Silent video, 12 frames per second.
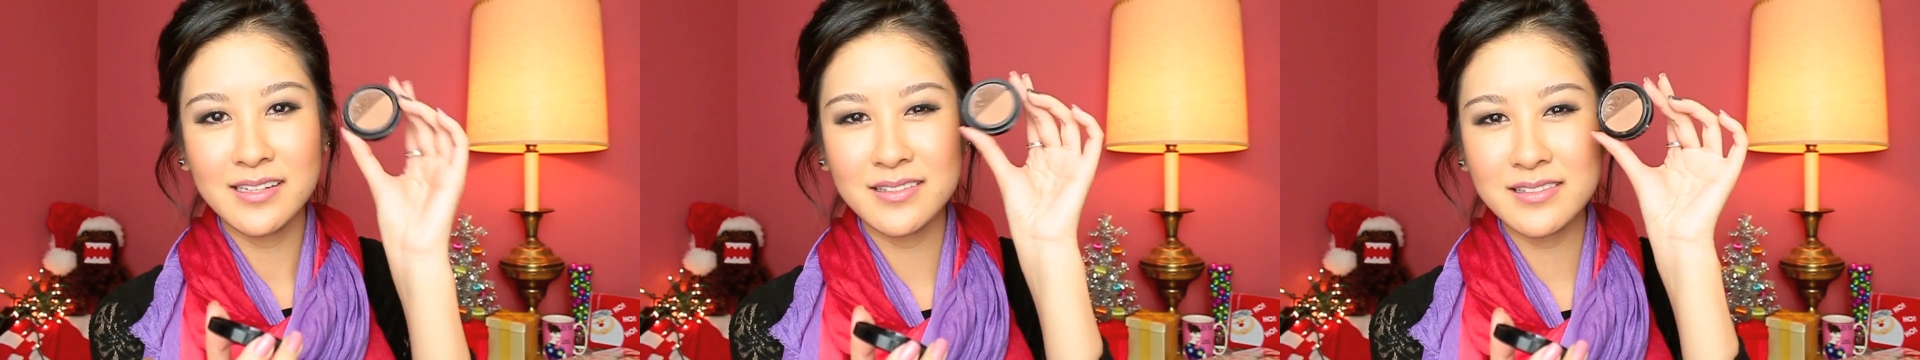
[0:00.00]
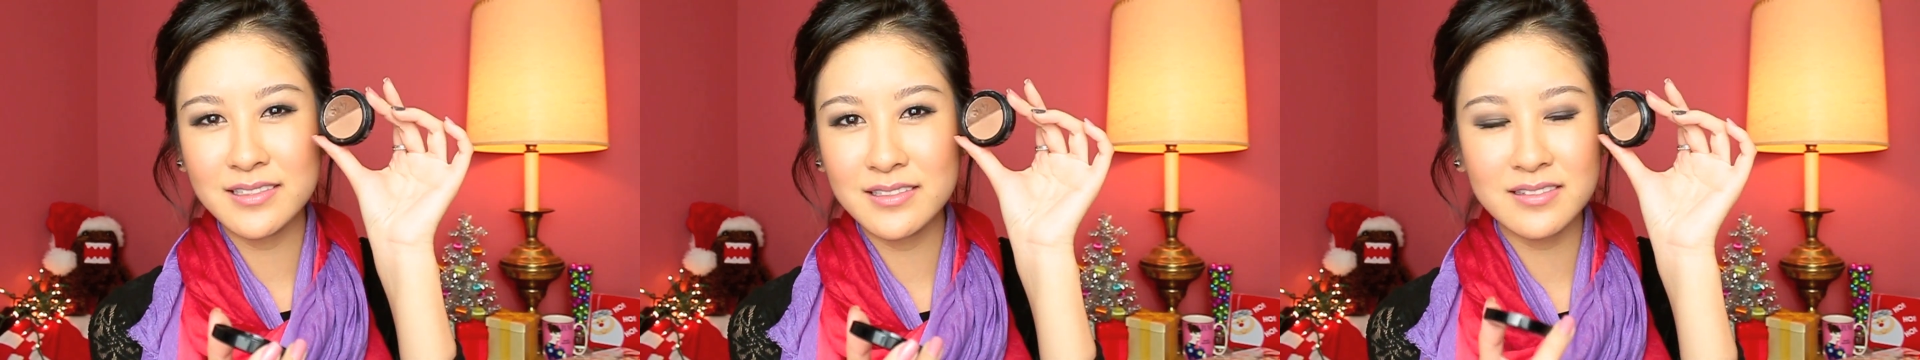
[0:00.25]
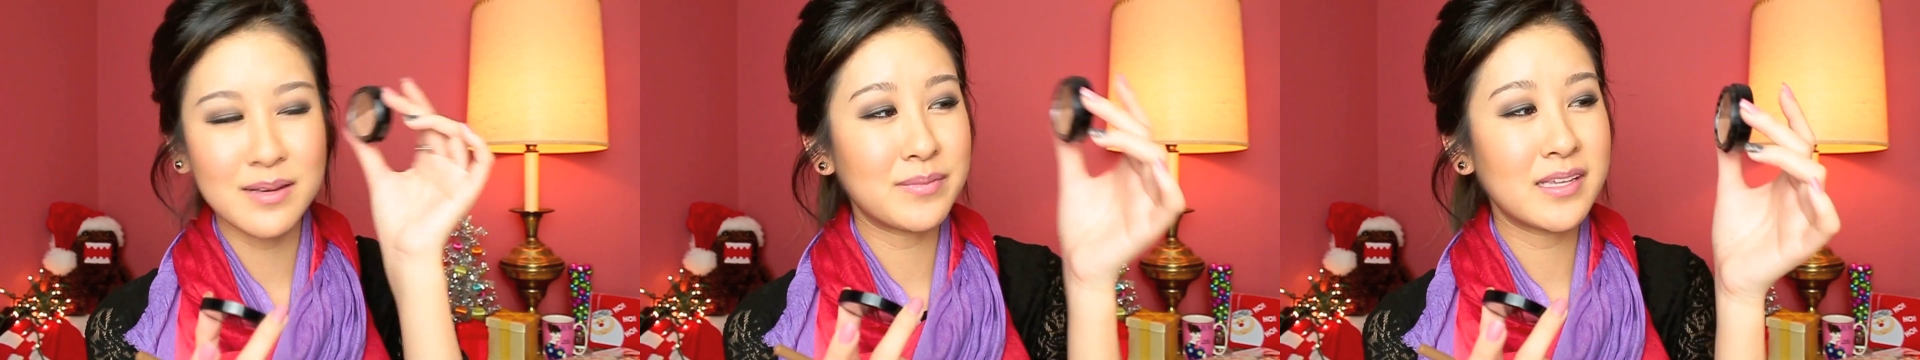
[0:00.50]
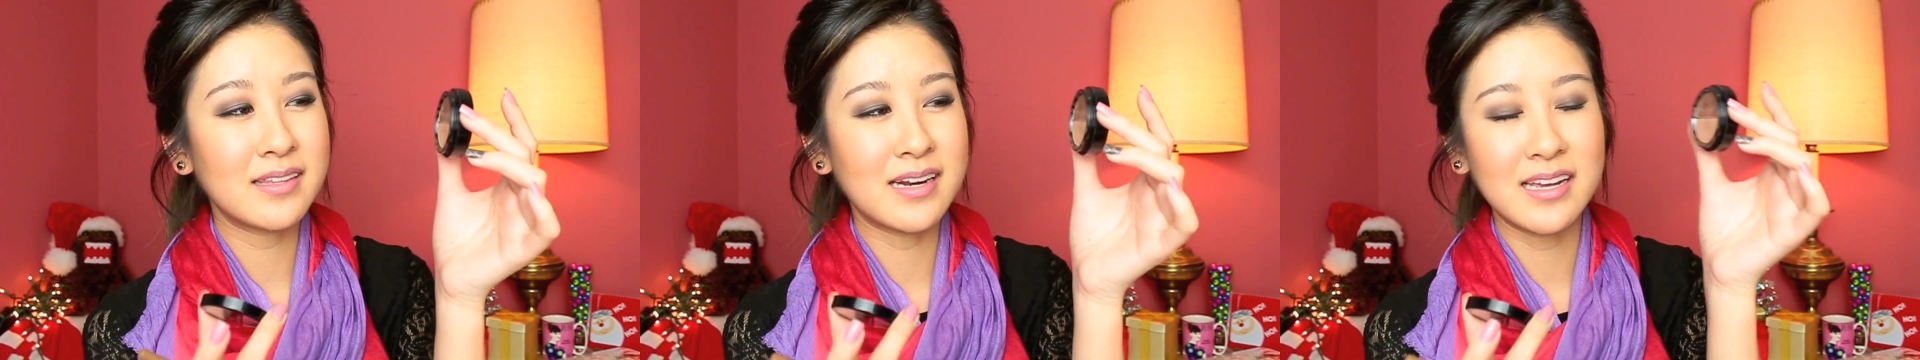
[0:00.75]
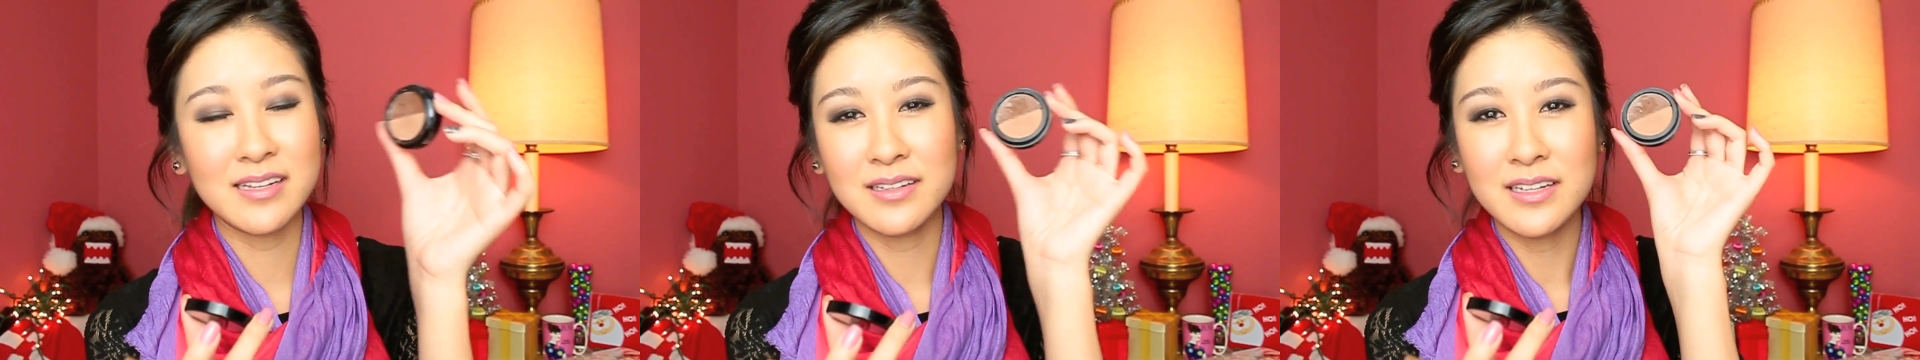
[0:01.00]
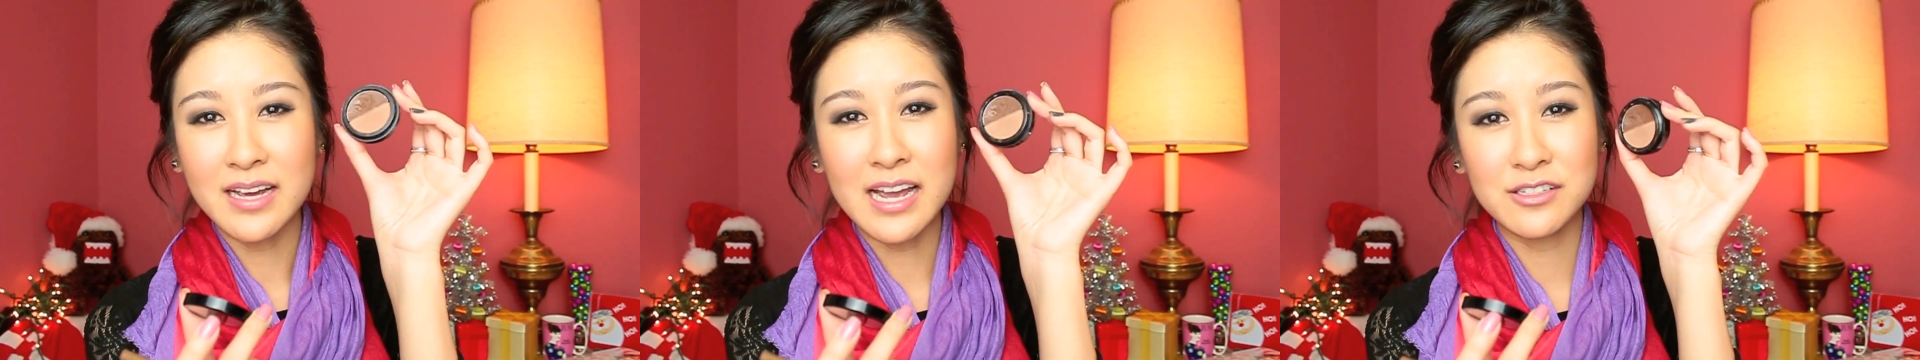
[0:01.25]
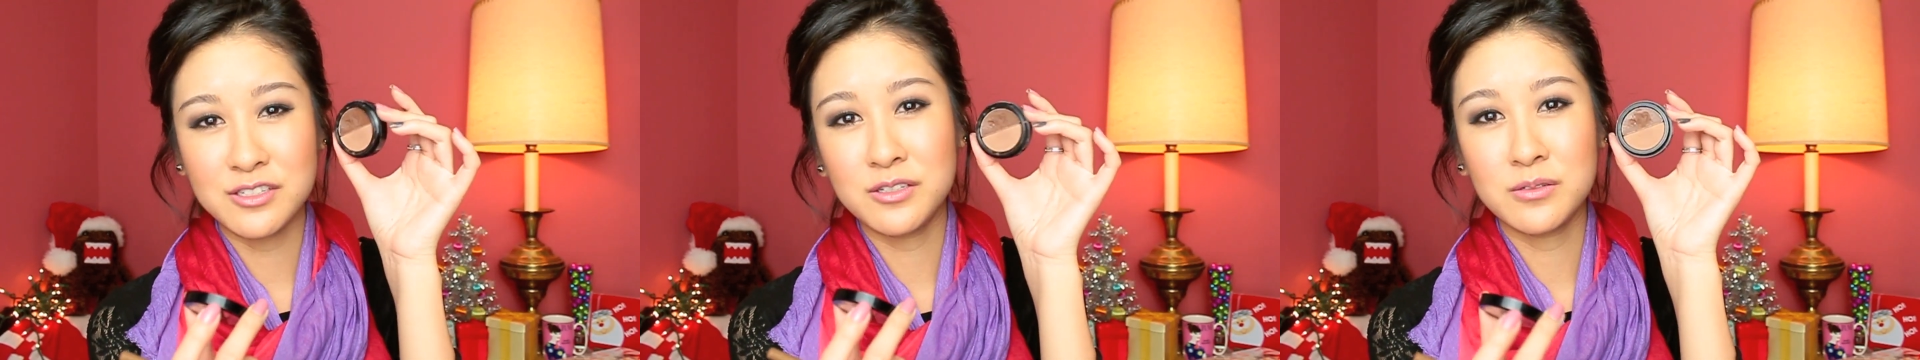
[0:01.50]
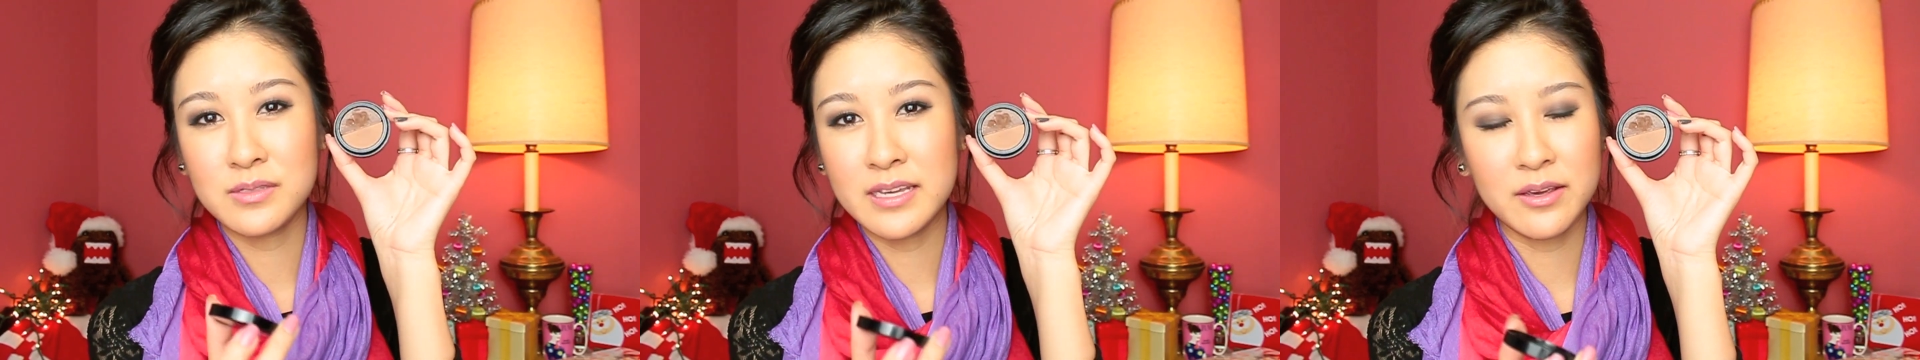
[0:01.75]
this is something that I I
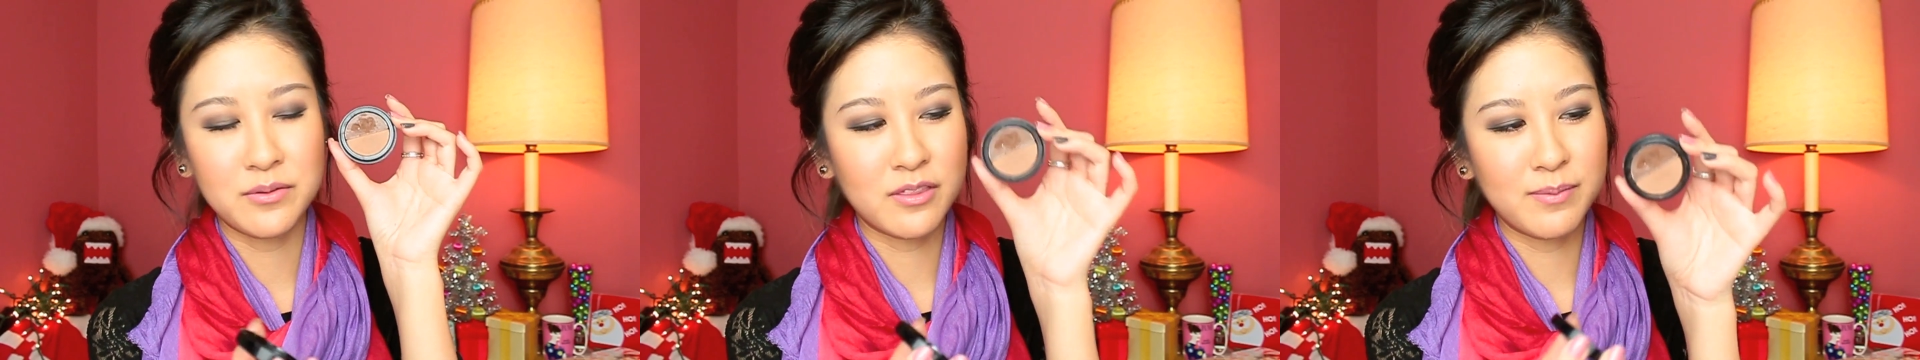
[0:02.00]
do take